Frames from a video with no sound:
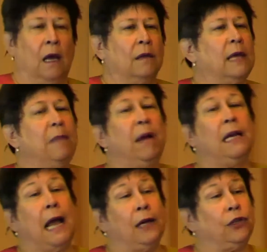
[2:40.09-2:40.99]
they might
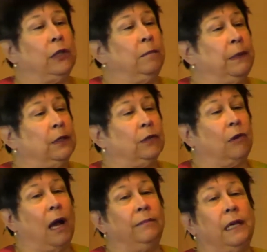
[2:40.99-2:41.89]
actually be
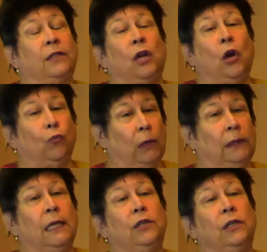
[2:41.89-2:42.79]
described as
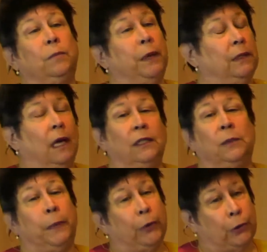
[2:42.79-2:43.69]
religious but not
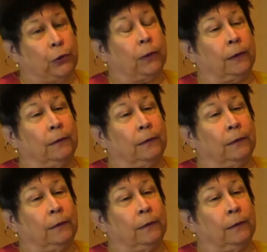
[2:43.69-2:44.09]
spiritual.